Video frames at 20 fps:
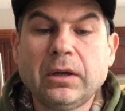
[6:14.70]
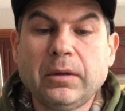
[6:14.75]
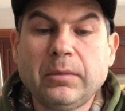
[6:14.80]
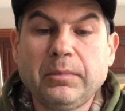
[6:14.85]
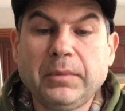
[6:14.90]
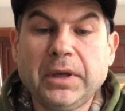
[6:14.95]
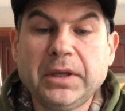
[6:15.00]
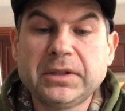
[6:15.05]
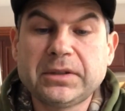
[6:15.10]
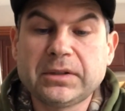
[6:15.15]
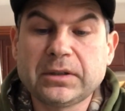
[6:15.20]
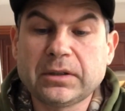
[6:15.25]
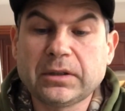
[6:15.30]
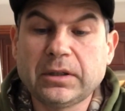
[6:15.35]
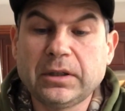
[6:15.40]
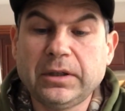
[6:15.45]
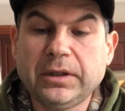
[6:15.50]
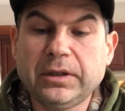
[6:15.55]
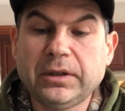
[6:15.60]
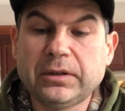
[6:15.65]

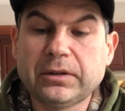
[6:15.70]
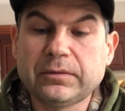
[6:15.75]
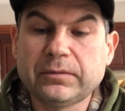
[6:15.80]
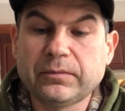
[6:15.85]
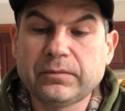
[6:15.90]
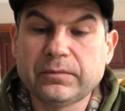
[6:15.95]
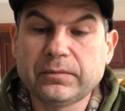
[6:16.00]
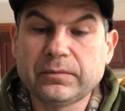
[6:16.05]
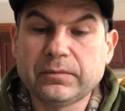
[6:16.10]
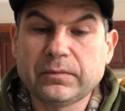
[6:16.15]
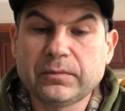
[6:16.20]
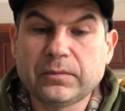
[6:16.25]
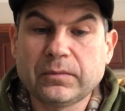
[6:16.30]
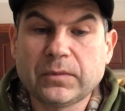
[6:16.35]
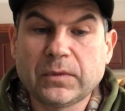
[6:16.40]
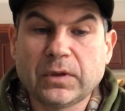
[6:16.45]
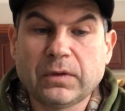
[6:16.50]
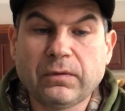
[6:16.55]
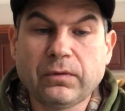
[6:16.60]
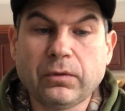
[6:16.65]
basically,
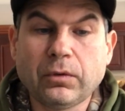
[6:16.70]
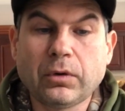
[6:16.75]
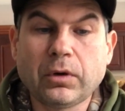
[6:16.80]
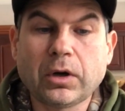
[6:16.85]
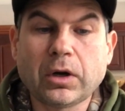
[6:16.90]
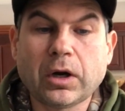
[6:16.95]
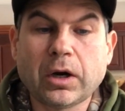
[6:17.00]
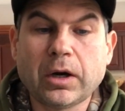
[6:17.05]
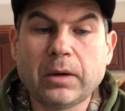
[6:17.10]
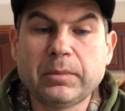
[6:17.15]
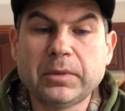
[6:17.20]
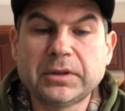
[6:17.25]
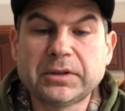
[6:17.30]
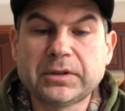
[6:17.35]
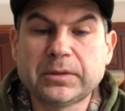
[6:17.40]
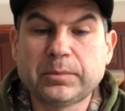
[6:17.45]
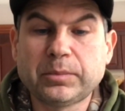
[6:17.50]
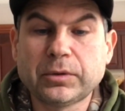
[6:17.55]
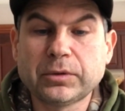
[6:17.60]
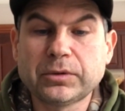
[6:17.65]
fluorocarbon
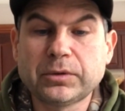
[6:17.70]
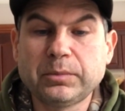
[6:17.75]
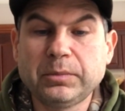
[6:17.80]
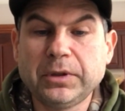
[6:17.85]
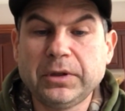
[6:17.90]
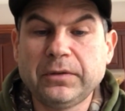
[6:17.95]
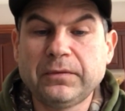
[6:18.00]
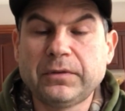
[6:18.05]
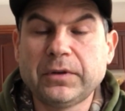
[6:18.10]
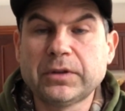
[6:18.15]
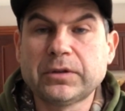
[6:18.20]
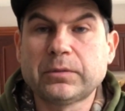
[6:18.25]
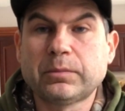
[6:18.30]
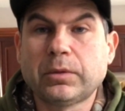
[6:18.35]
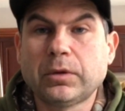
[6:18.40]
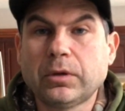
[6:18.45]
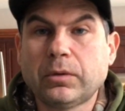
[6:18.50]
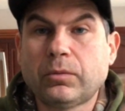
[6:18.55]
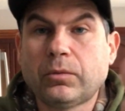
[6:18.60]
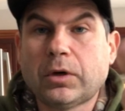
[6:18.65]
supposed to be
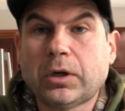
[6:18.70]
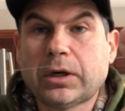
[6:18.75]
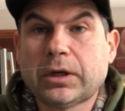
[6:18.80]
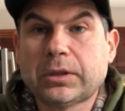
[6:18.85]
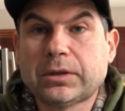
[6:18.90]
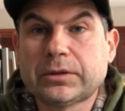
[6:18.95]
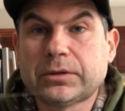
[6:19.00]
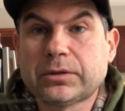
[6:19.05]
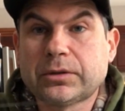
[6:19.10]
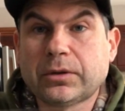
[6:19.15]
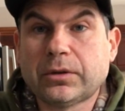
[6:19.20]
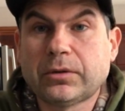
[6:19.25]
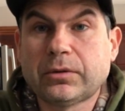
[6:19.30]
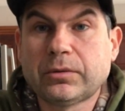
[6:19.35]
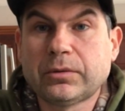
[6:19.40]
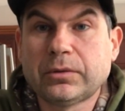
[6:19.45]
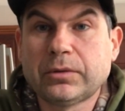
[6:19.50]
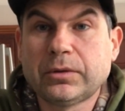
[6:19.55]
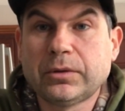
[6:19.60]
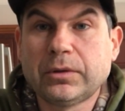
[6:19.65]
invisible in water, so
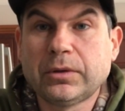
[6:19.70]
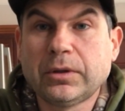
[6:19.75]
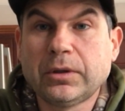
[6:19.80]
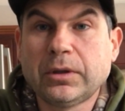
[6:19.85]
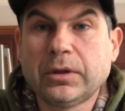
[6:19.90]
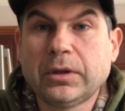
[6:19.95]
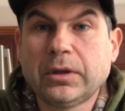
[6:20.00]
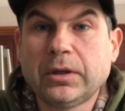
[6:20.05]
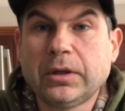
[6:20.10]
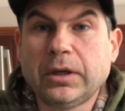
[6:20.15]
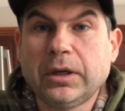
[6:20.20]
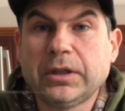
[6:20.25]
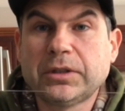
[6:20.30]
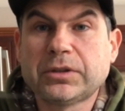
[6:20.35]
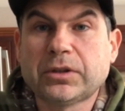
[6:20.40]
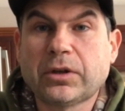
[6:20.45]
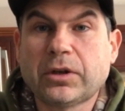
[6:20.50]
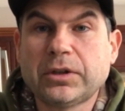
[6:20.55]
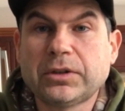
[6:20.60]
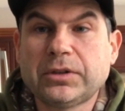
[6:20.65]
it's
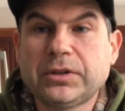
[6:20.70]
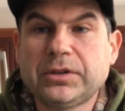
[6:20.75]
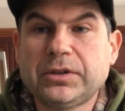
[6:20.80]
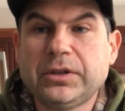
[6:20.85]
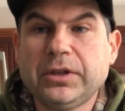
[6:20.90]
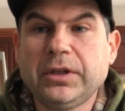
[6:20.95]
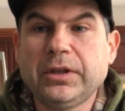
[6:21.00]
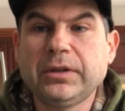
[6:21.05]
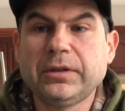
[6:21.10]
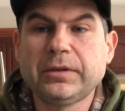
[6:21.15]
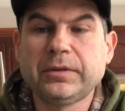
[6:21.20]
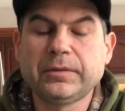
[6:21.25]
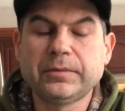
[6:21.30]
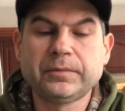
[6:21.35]
hard to see.